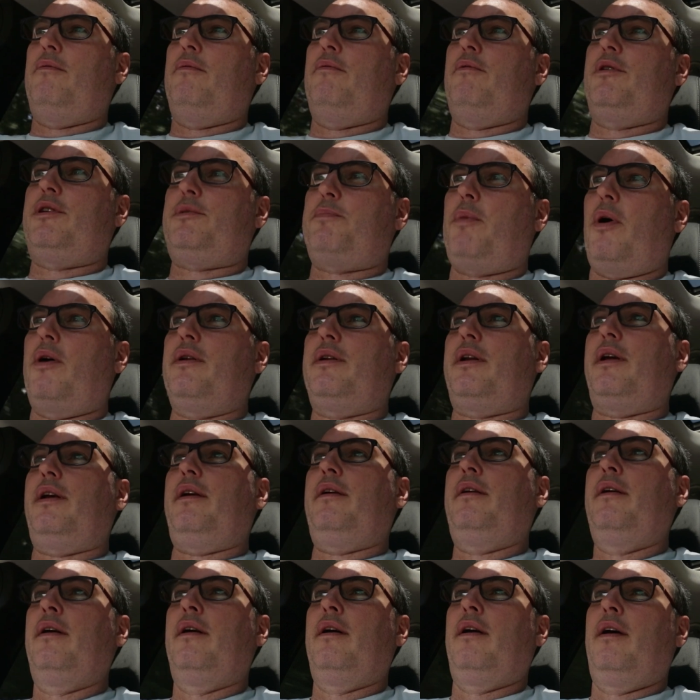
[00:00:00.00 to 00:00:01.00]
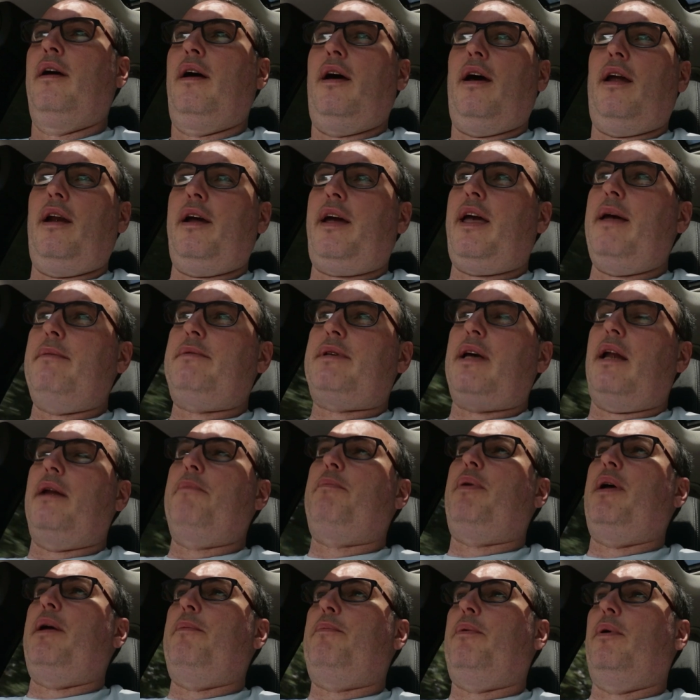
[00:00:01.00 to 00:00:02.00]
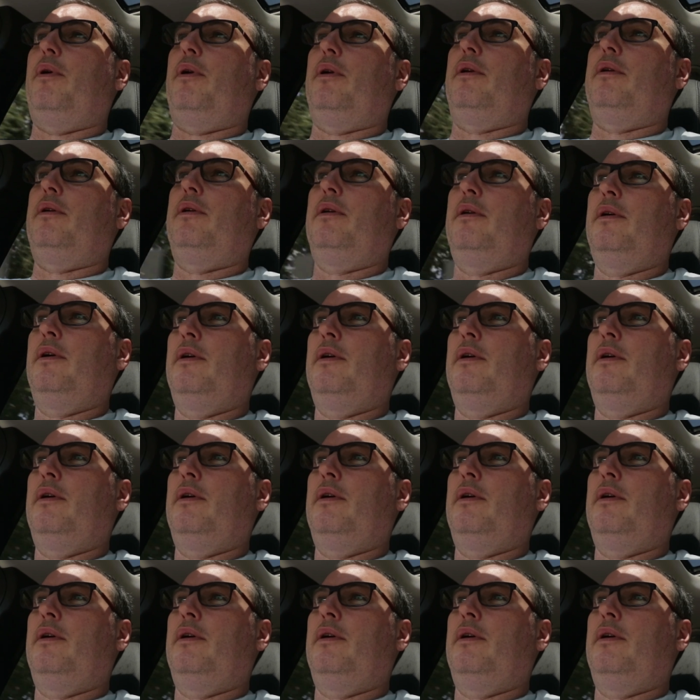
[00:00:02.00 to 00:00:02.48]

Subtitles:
responding, and I keep telling people